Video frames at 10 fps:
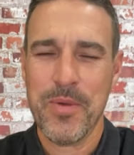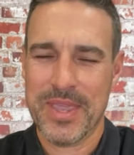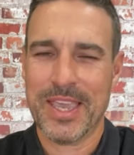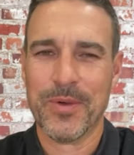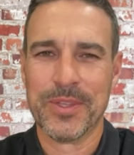
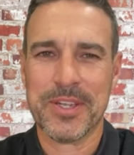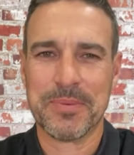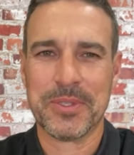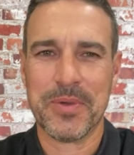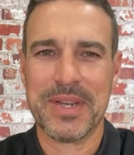can get all the
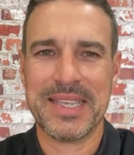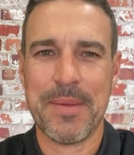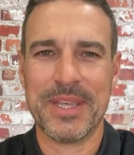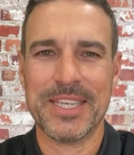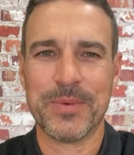top stories
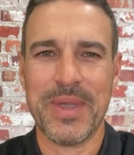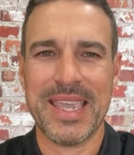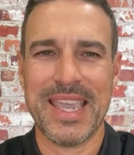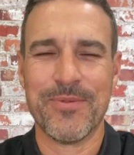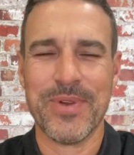happening this
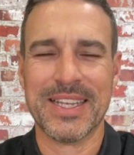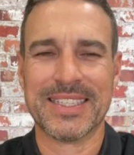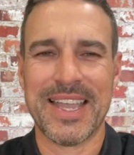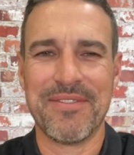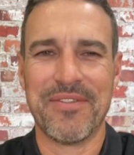week in real
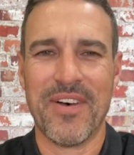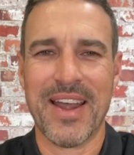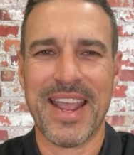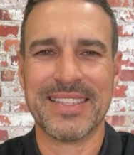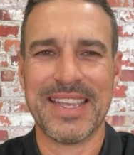estate,
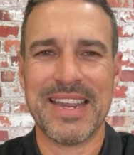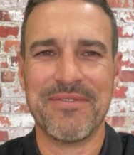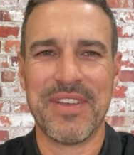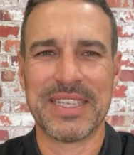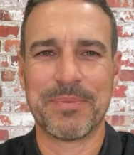finance,
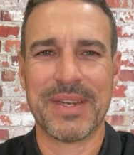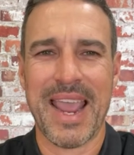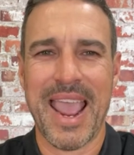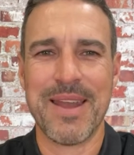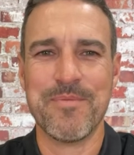investment
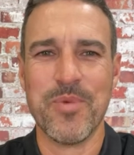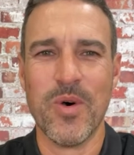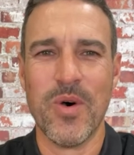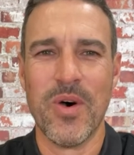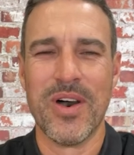and
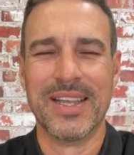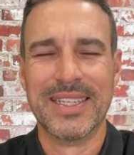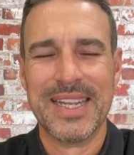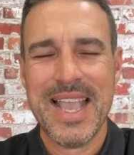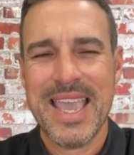more.
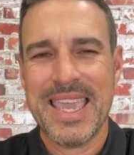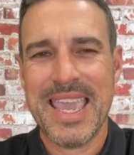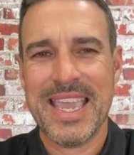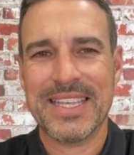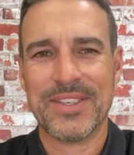
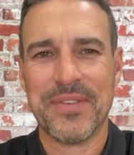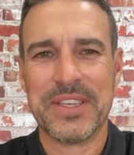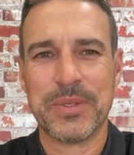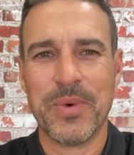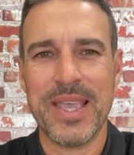Kicking us off
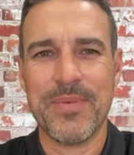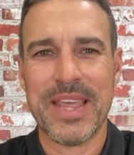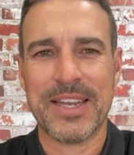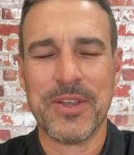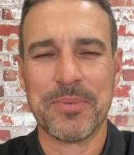this week with
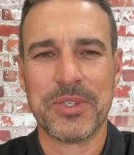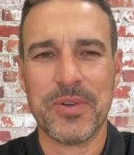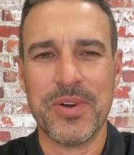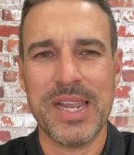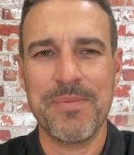our top
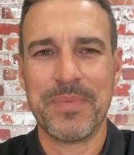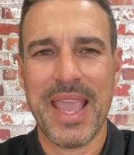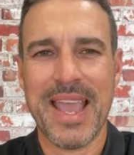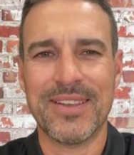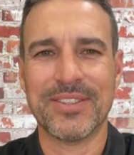story,
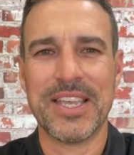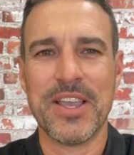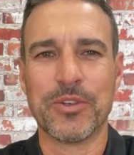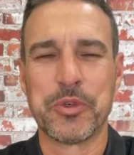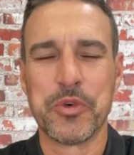housing
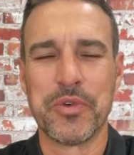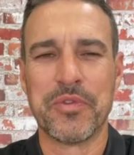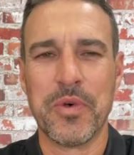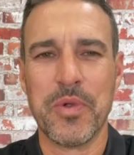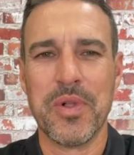
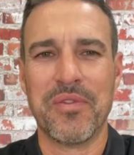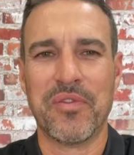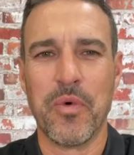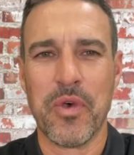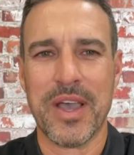shortfall
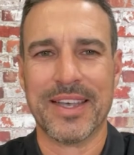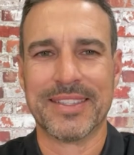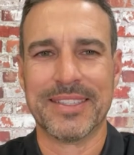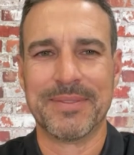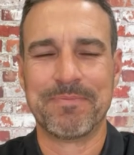
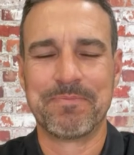forecasted.